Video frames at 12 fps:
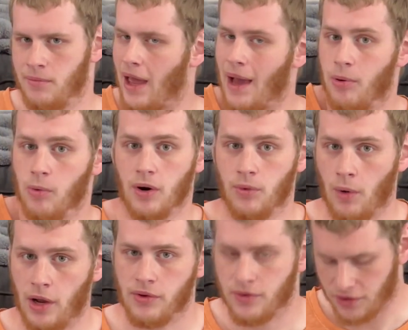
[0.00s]
Apple wouldn't
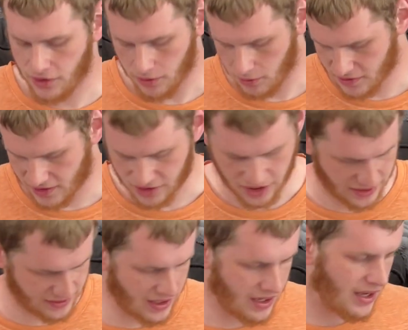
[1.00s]
want you to do, such
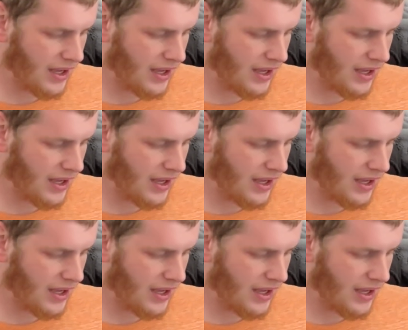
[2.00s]
as